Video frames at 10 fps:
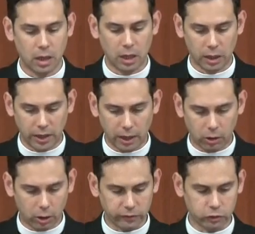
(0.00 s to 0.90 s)
In
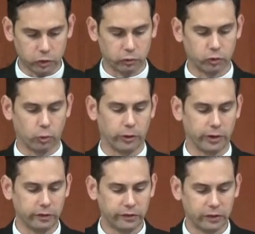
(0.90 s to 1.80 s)
Gerhard's church
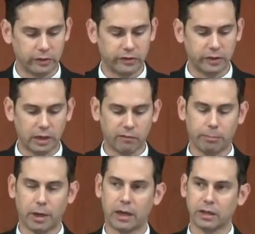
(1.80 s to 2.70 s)
ordinance, instead of a
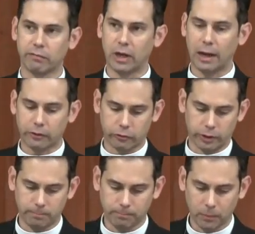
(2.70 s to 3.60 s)
body of
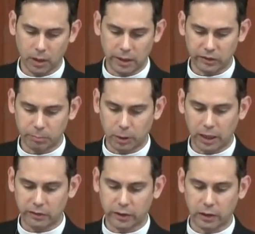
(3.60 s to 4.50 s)
doctrine, he
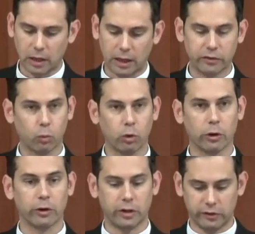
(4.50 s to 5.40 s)
explains that God's
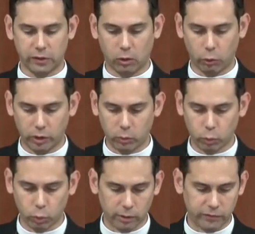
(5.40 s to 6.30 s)
word is the only
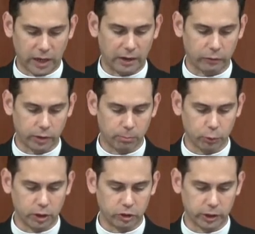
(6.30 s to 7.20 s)
rule of doctrine and
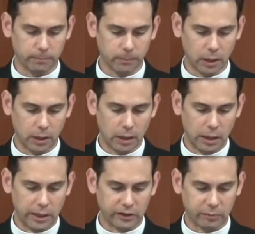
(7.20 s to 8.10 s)
preaching.
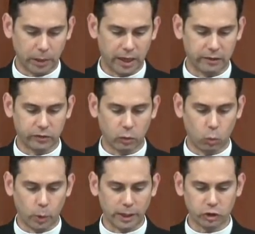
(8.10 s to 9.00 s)
He explains
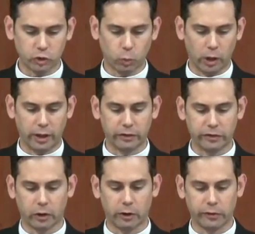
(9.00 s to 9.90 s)
which
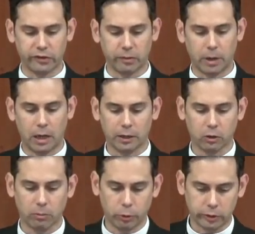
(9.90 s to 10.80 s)
ones are the
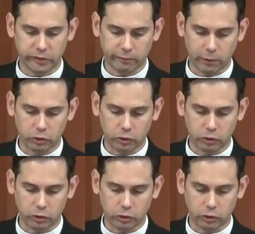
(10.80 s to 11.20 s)
symbolical books of our